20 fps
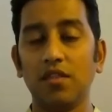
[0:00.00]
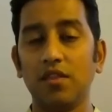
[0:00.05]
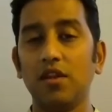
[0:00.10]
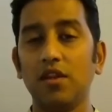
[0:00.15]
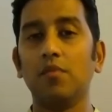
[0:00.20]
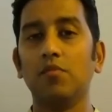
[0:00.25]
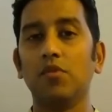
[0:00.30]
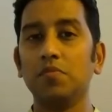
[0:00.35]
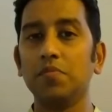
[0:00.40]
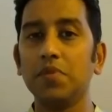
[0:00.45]

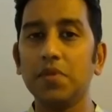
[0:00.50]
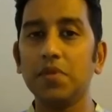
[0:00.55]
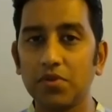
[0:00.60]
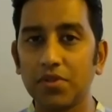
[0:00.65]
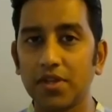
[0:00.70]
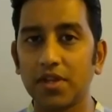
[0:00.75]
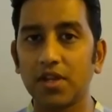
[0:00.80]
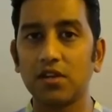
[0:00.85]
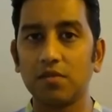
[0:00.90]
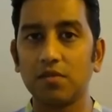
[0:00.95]
the number of
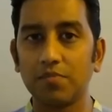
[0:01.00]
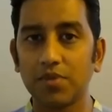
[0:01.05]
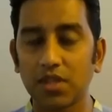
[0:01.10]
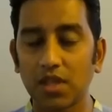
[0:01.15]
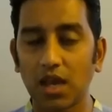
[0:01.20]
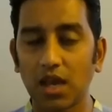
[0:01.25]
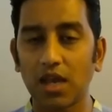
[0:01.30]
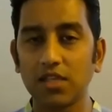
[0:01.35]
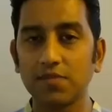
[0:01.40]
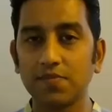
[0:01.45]
people that end up
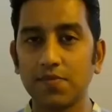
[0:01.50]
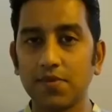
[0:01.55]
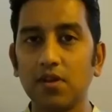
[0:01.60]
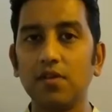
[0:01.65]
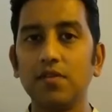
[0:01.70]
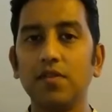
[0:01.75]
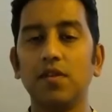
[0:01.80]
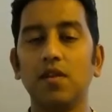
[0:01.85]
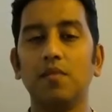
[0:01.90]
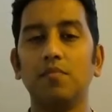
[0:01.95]
in the
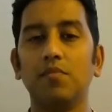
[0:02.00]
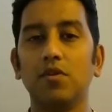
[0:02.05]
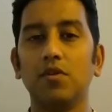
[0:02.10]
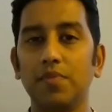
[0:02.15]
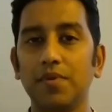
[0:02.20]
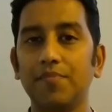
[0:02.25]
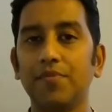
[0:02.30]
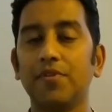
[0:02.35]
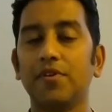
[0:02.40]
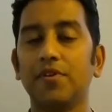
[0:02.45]
hospital and the number
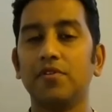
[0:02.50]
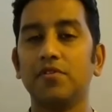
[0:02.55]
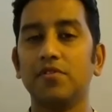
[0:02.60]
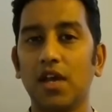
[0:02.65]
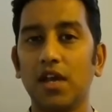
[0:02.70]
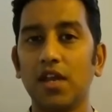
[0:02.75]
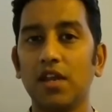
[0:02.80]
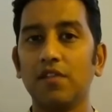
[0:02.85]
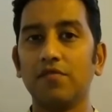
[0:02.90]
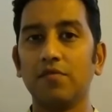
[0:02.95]
of people that
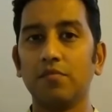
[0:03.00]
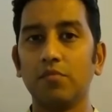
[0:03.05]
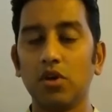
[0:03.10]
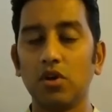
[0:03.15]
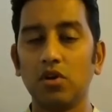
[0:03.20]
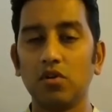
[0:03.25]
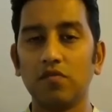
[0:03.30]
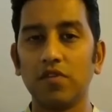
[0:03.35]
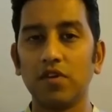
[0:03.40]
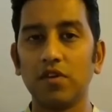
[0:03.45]
are dying from
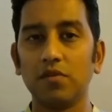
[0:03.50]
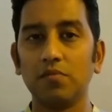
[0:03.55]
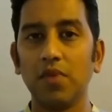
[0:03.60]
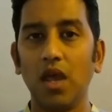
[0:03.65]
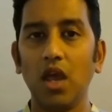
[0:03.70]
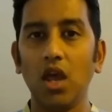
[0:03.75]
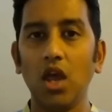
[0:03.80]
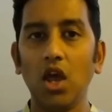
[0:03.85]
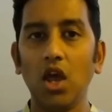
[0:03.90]
COVID.